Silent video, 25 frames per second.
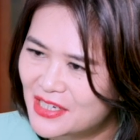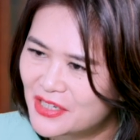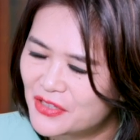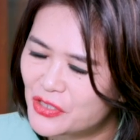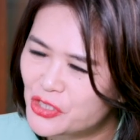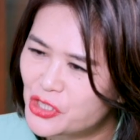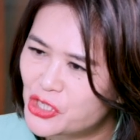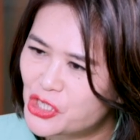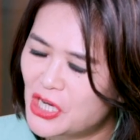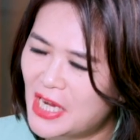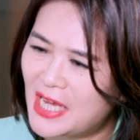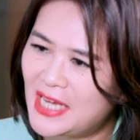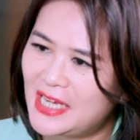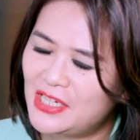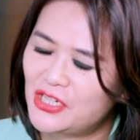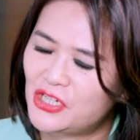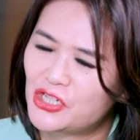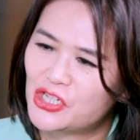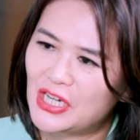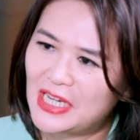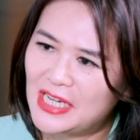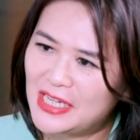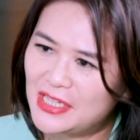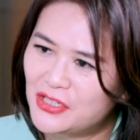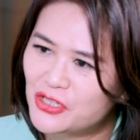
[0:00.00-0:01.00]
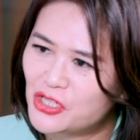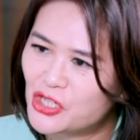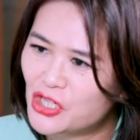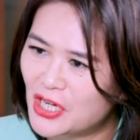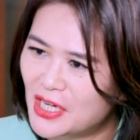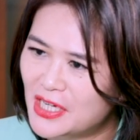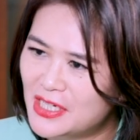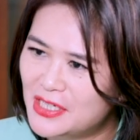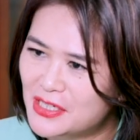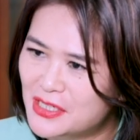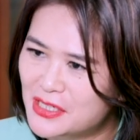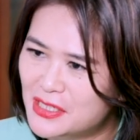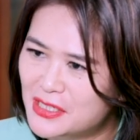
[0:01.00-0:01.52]
the change in
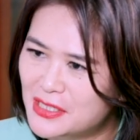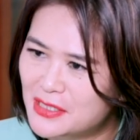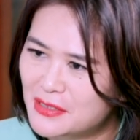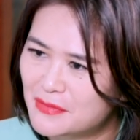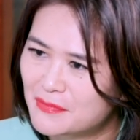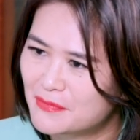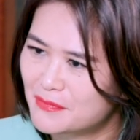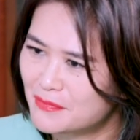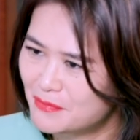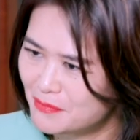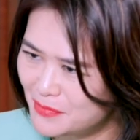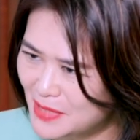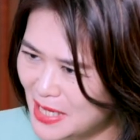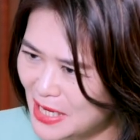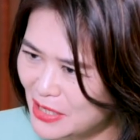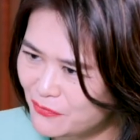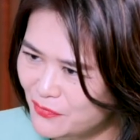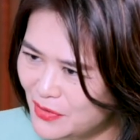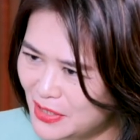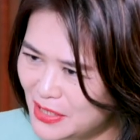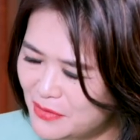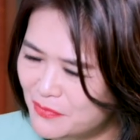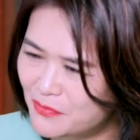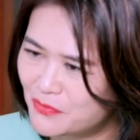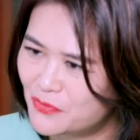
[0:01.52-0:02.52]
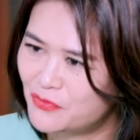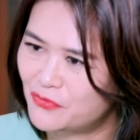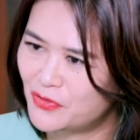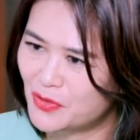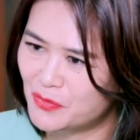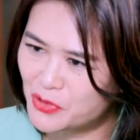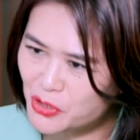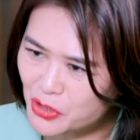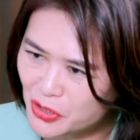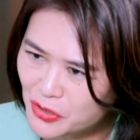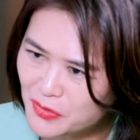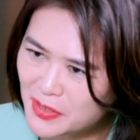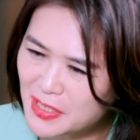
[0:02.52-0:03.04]
China's Navy
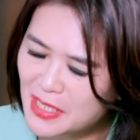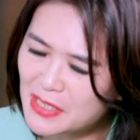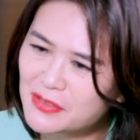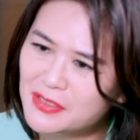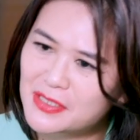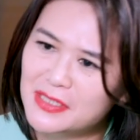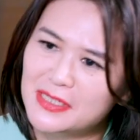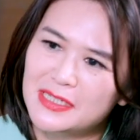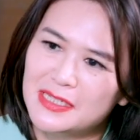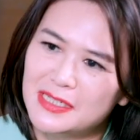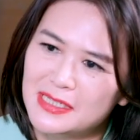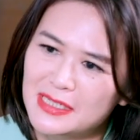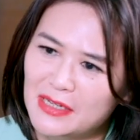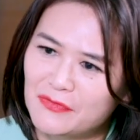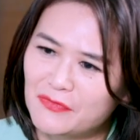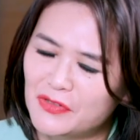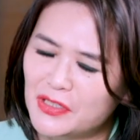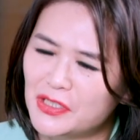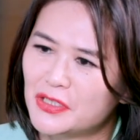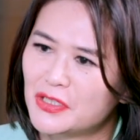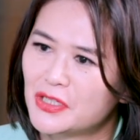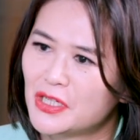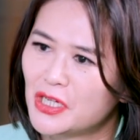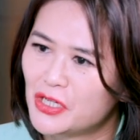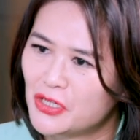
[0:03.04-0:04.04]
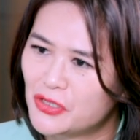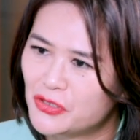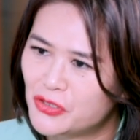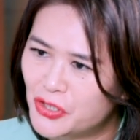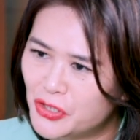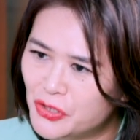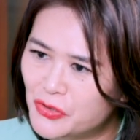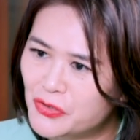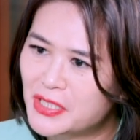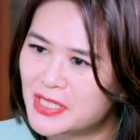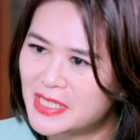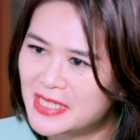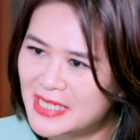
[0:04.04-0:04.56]
from 2007
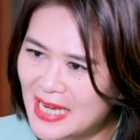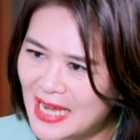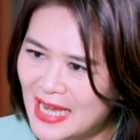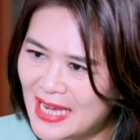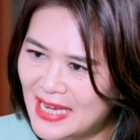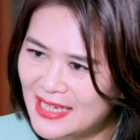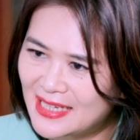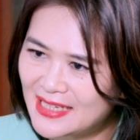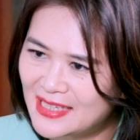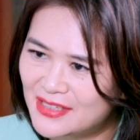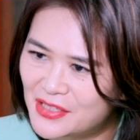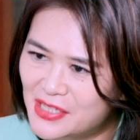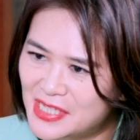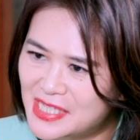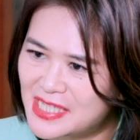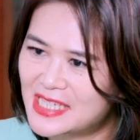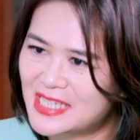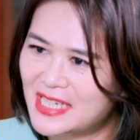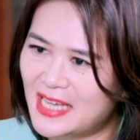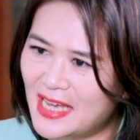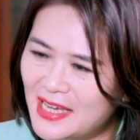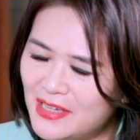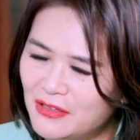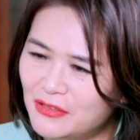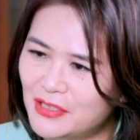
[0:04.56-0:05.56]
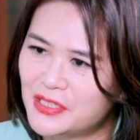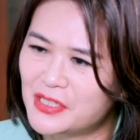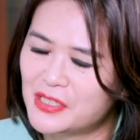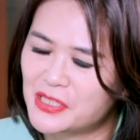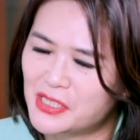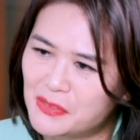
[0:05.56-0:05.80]
to today, the scale and the